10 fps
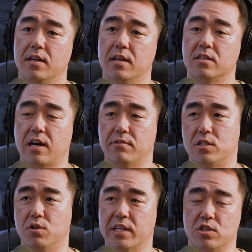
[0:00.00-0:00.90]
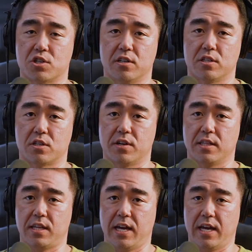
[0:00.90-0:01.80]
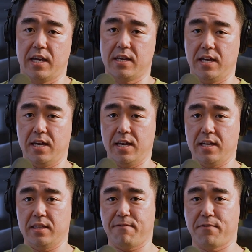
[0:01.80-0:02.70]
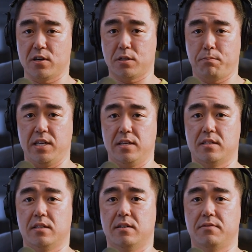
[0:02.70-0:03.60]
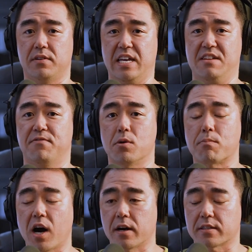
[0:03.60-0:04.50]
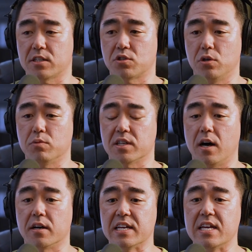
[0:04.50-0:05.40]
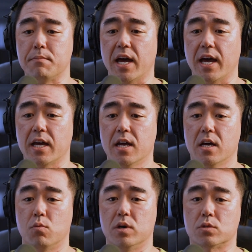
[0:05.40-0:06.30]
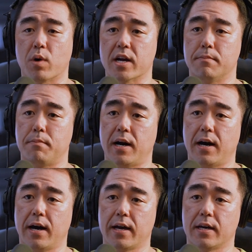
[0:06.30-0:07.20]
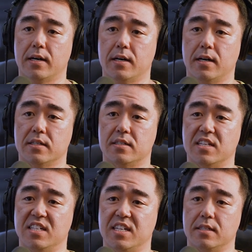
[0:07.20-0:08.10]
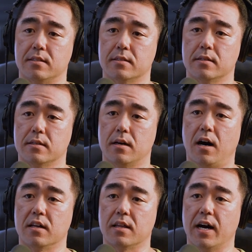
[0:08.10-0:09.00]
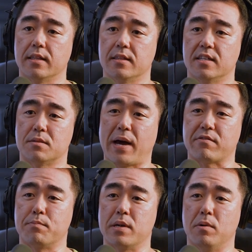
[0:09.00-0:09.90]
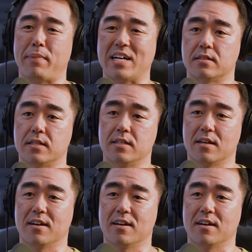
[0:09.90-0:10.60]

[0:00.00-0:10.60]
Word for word: And so I was doing insurance during the day, and the first piece of info product I sold was on eBay was where to buy uh, CDs online. This is back when people bought CDs